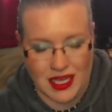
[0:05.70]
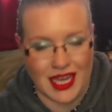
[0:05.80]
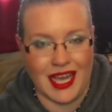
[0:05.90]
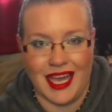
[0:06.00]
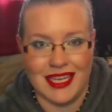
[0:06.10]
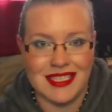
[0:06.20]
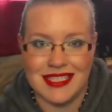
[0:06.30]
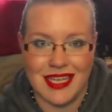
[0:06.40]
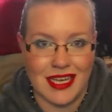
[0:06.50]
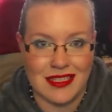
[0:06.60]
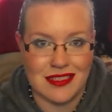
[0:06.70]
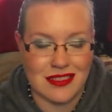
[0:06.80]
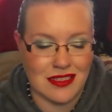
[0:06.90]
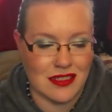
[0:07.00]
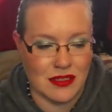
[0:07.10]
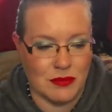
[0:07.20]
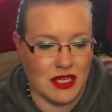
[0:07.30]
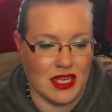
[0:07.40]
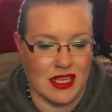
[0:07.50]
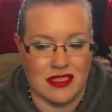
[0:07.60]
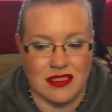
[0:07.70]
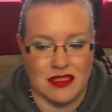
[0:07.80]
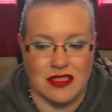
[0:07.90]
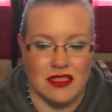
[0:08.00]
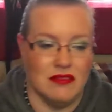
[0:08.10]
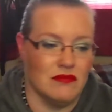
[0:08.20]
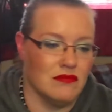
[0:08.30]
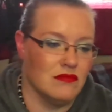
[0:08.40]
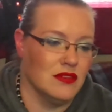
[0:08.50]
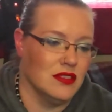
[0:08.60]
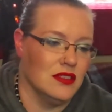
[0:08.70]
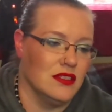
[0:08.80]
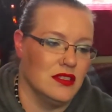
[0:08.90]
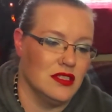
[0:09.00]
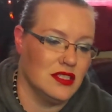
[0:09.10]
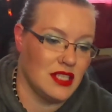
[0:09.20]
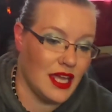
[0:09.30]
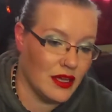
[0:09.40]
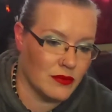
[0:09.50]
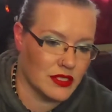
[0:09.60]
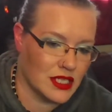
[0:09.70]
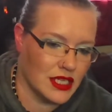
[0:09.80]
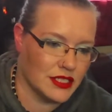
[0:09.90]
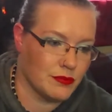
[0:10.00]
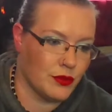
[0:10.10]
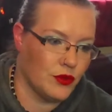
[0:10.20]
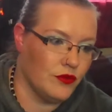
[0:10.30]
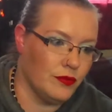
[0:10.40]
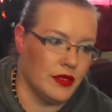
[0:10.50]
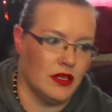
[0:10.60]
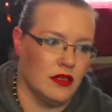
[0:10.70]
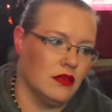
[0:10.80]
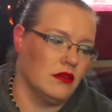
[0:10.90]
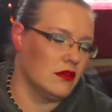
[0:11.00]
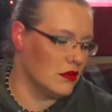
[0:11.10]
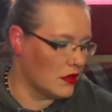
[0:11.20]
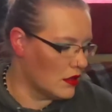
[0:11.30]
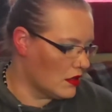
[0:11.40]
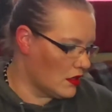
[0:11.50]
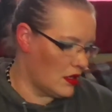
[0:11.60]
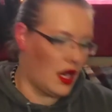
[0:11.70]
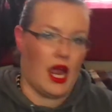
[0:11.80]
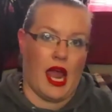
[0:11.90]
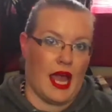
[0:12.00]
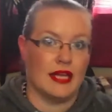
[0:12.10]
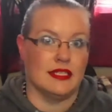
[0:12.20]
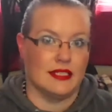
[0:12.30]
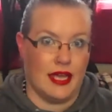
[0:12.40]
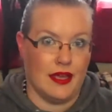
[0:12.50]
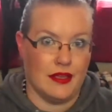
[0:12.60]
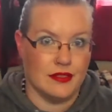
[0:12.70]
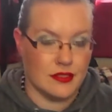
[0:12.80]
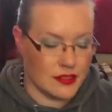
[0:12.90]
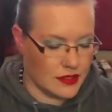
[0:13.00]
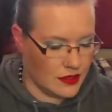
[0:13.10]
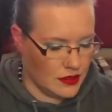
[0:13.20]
I had to test. I mean, I guess it didn't say it was kiss proof, but I had to test.